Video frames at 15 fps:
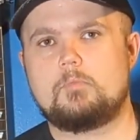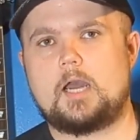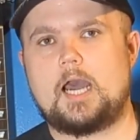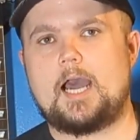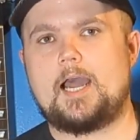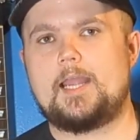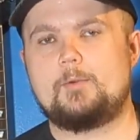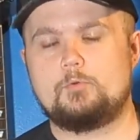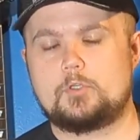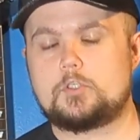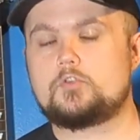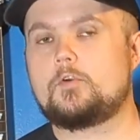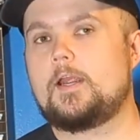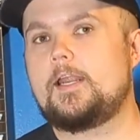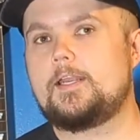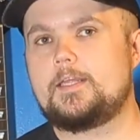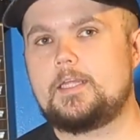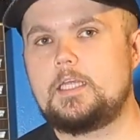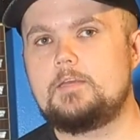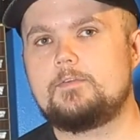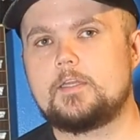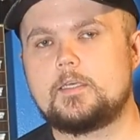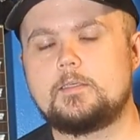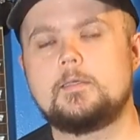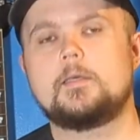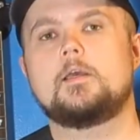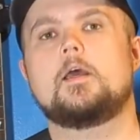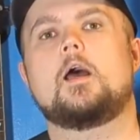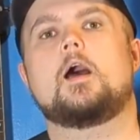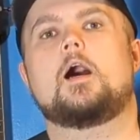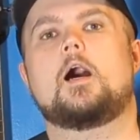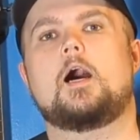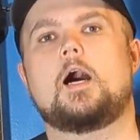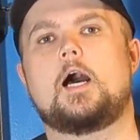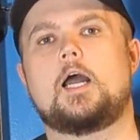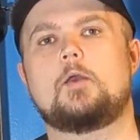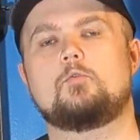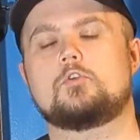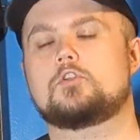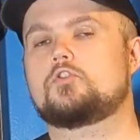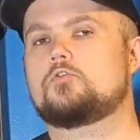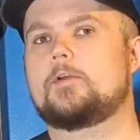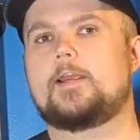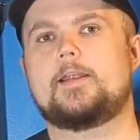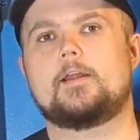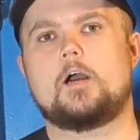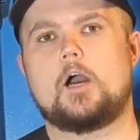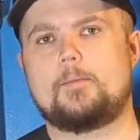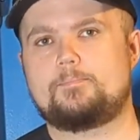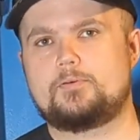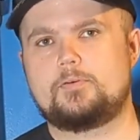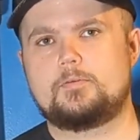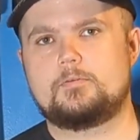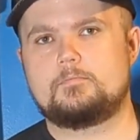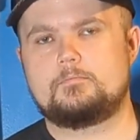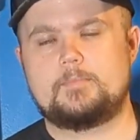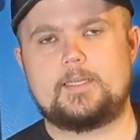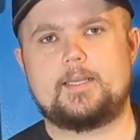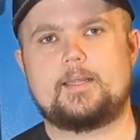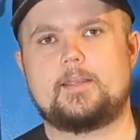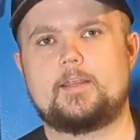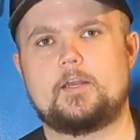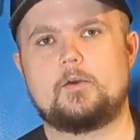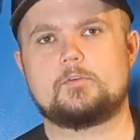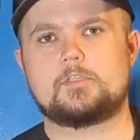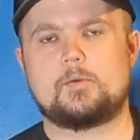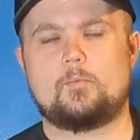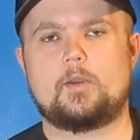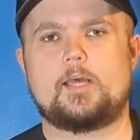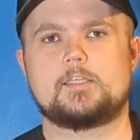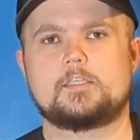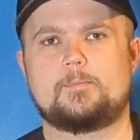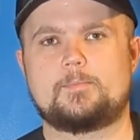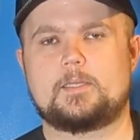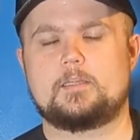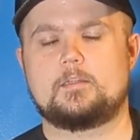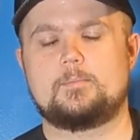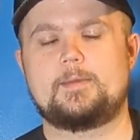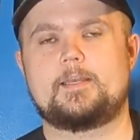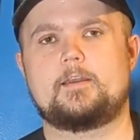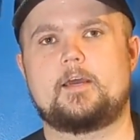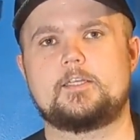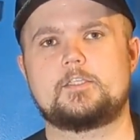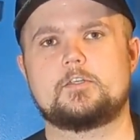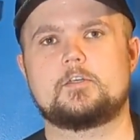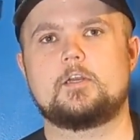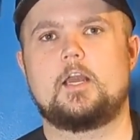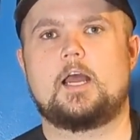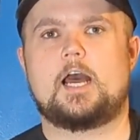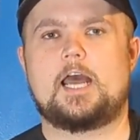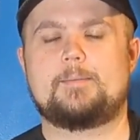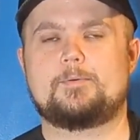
I will trade even, I will trade up. Meaning, someone has something a little bit nicer. I